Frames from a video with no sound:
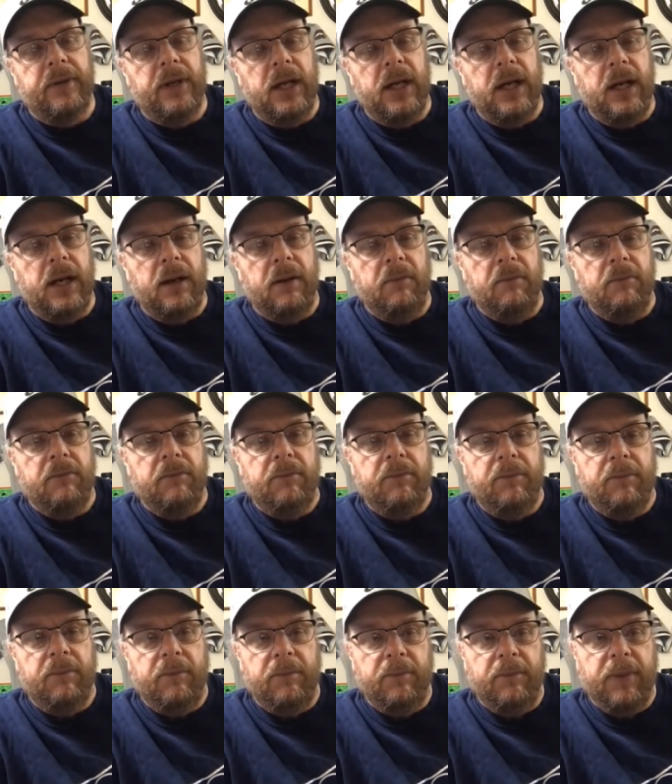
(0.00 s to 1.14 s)
Um,
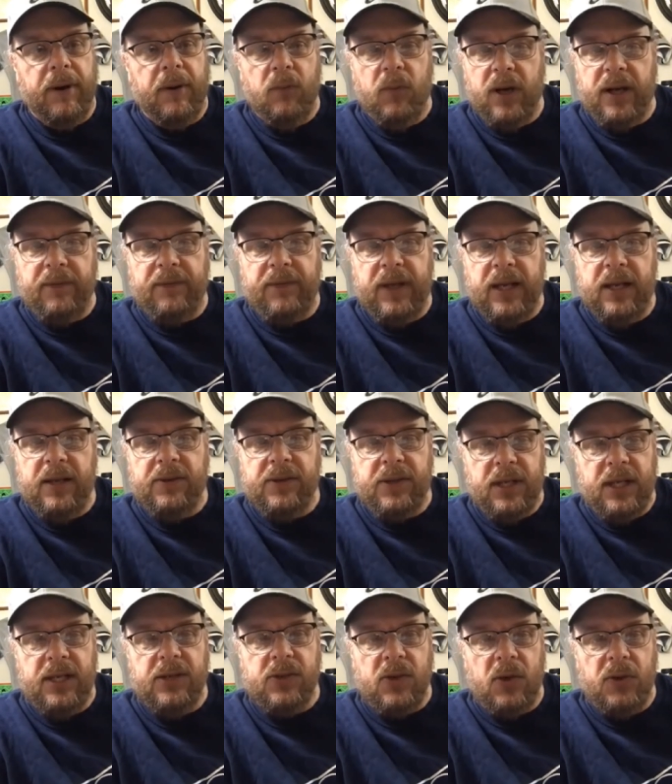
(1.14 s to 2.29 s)
but what if he's
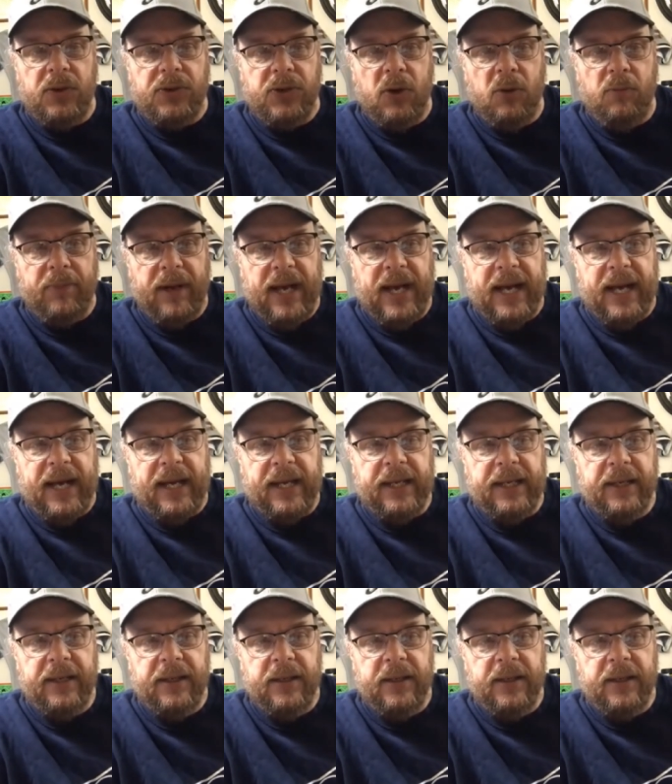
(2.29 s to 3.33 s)
he's also back?